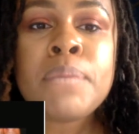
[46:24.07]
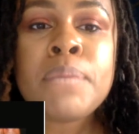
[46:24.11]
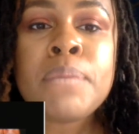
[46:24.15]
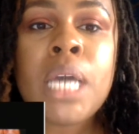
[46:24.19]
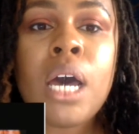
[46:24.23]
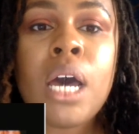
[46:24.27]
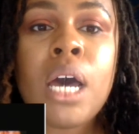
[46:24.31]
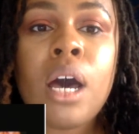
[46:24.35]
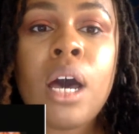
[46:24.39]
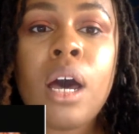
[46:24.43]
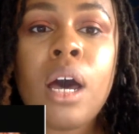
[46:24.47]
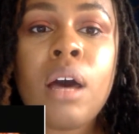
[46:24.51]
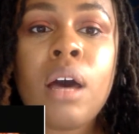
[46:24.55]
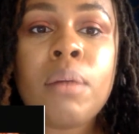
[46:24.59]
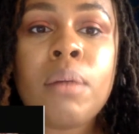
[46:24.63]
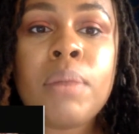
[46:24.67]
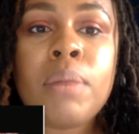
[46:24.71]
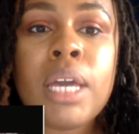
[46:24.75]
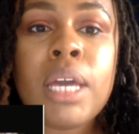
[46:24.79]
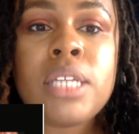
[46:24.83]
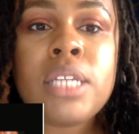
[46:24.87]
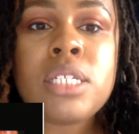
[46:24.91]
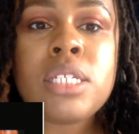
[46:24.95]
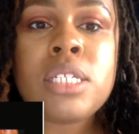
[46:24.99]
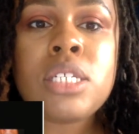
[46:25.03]

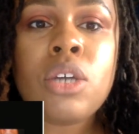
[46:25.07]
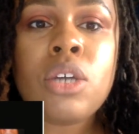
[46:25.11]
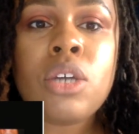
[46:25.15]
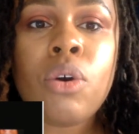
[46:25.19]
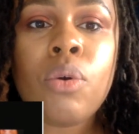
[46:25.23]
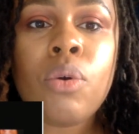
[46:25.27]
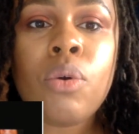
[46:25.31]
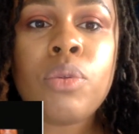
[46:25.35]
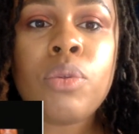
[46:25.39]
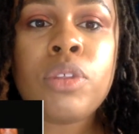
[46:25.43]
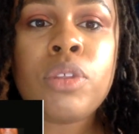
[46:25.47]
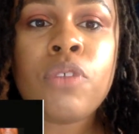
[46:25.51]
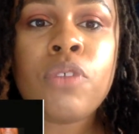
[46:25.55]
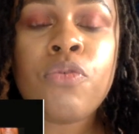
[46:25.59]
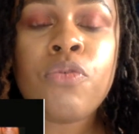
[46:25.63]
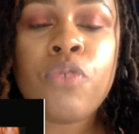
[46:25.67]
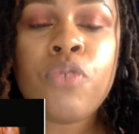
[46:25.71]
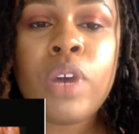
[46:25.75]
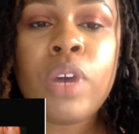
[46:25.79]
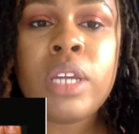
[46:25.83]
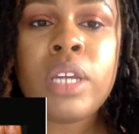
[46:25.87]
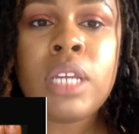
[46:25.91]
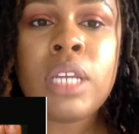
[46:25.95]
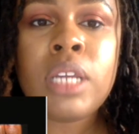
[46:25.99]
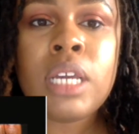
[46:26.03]
And so the
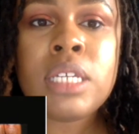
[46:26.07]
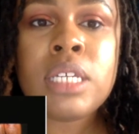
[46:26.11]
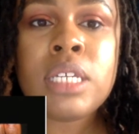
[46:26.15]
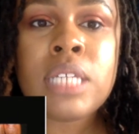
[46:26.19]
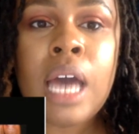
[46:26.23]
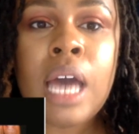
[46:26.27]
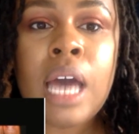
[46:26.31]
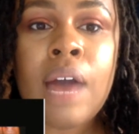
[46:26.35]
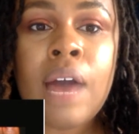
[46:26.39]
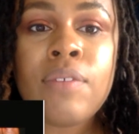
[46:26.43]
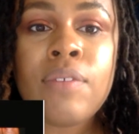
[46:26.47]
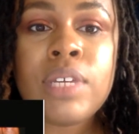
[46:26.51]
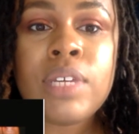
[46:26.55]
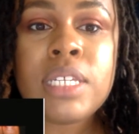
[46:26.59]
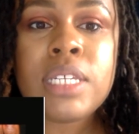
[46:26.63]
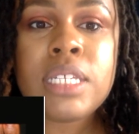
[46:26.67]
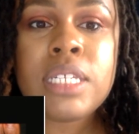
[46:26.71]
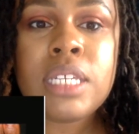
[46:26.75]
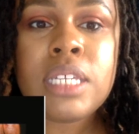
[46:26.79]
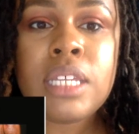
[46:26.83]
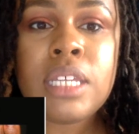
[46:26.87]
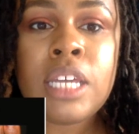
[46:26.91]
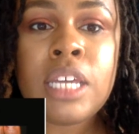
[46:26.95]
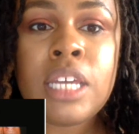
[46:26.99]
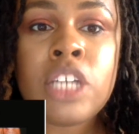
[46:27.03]
front is
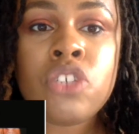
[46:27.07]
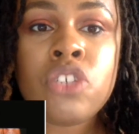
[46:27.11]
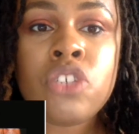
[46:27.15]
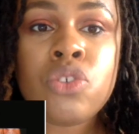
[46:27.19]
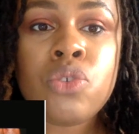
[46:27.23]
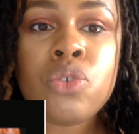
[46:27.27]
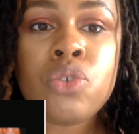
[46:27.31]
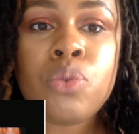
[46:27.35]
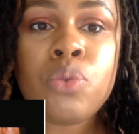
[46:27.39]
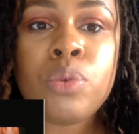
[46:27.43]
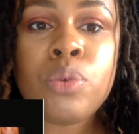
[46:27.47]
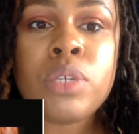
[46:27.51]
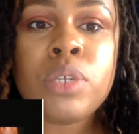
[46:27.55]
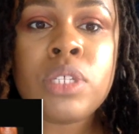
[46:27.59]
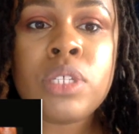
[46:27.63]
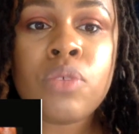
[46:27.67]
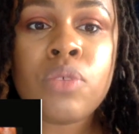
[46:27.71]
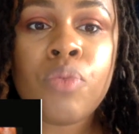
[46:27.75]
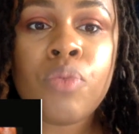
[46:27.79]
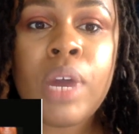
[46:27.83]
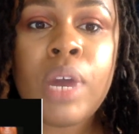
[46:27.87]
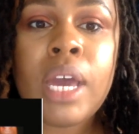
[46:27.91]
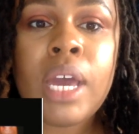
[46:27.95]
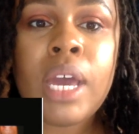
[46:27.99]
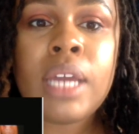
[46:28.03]
obviously, the entrance wound is the
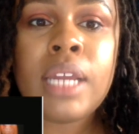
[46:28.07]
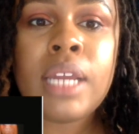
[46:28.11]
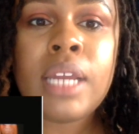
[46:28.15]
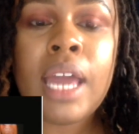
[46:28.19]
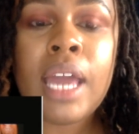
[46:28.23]
red,